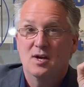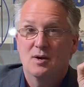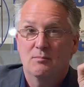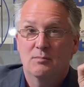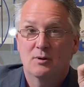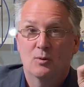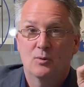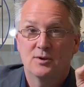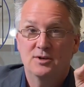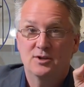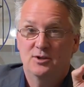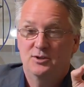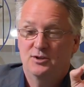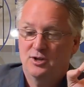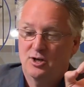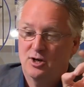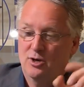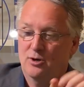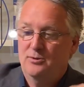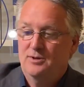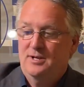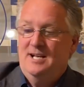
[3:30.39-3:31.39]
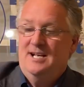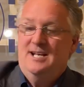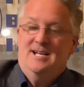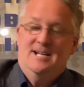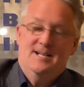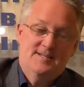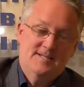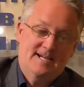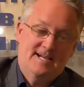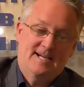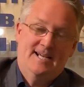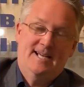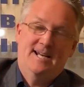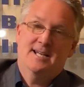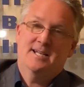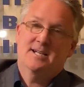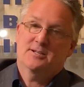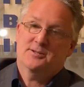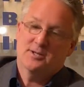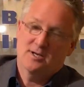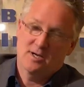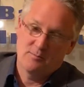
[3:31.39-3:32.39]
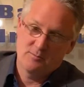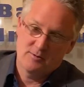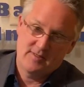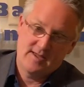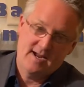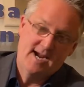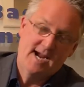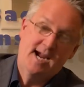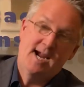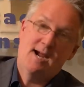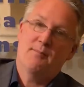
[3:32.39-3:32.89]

But when you don't, it's like hitting your thumb with a hammer.